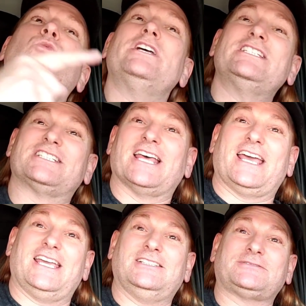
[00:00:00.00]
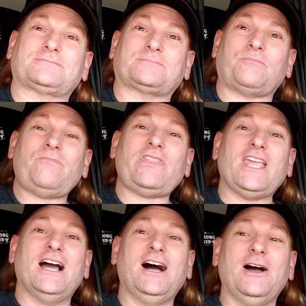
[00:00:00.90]
Wednesday
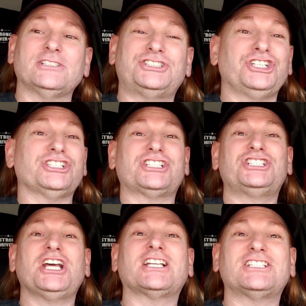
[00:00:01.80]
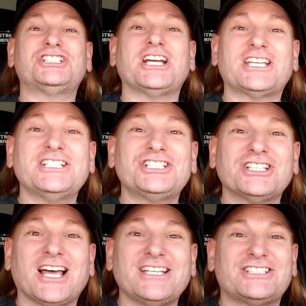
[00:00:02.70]
just to check the check
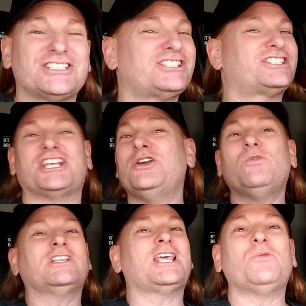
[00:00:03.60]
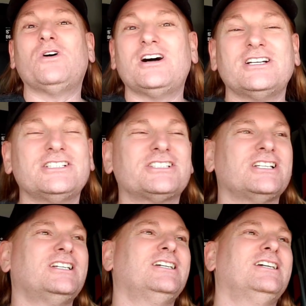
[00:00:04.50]
engine lights to see what it was.
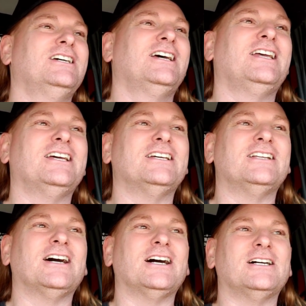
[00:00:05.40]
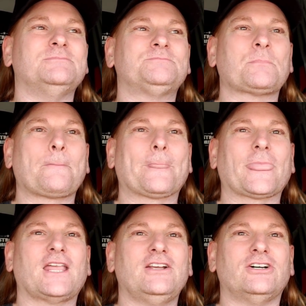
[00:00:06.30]
And
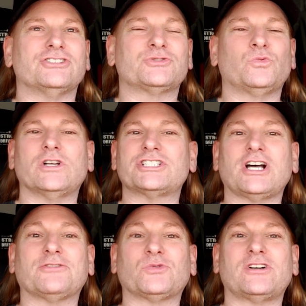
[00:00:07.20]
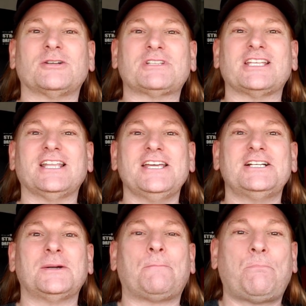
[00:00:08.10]
you know, one software update
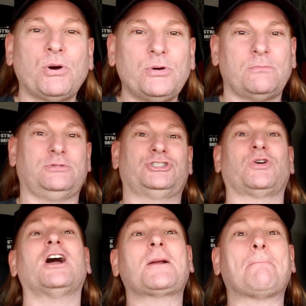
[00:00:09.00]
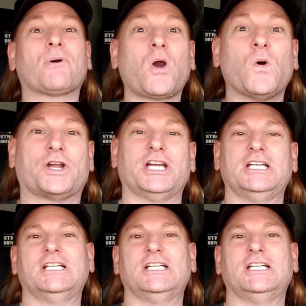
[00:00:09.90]
later, truck broke.